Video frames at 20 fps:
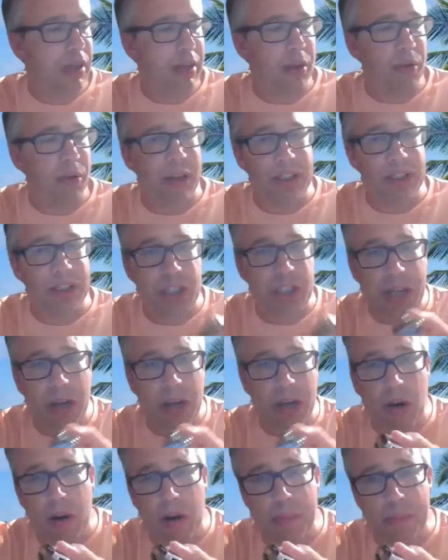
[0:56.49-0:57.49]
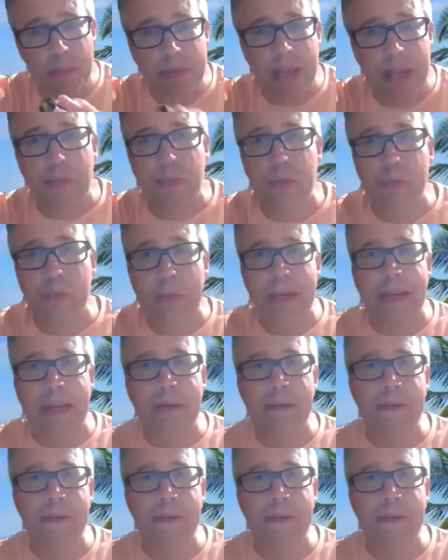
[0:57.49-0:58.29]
And on a G harp, that will be